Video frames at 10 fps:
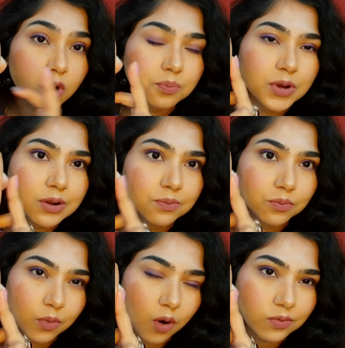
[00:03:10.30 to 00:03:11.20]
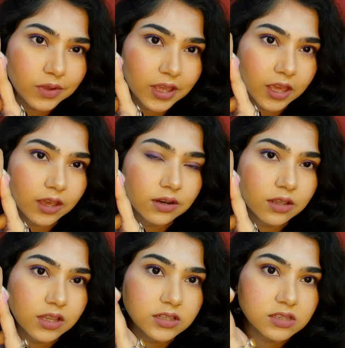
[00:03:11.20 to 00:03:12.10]
proper mauve,
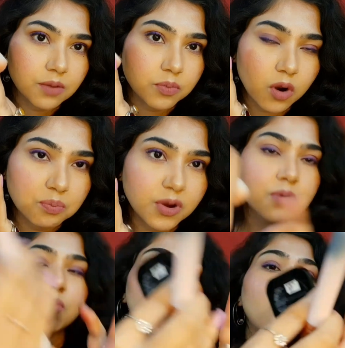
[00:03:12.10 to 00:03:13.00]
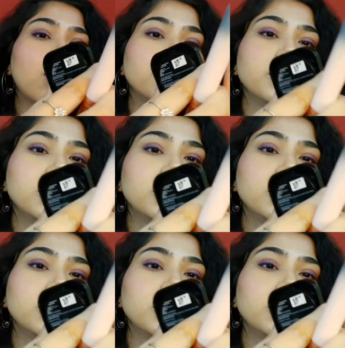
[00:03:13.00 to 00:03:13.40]
and it's a proper mauve